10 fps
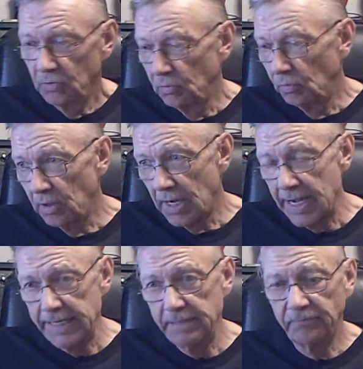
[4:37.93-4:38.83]
to where
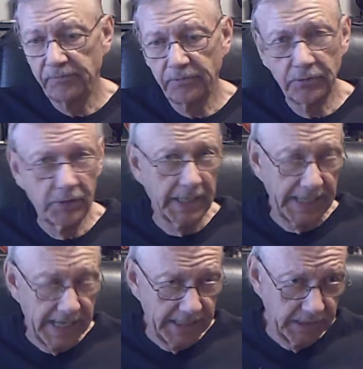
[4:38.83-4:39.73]
I am full. I
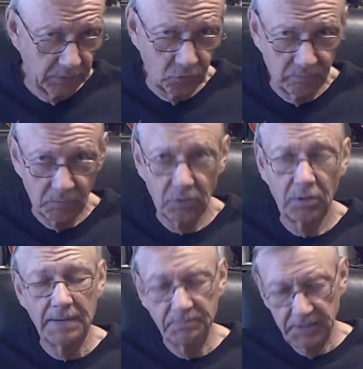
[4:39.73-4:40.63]
can't eat no
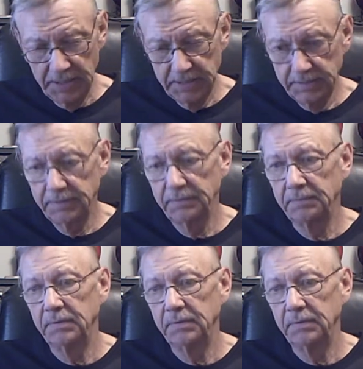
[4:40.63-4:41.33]
more. I'm done.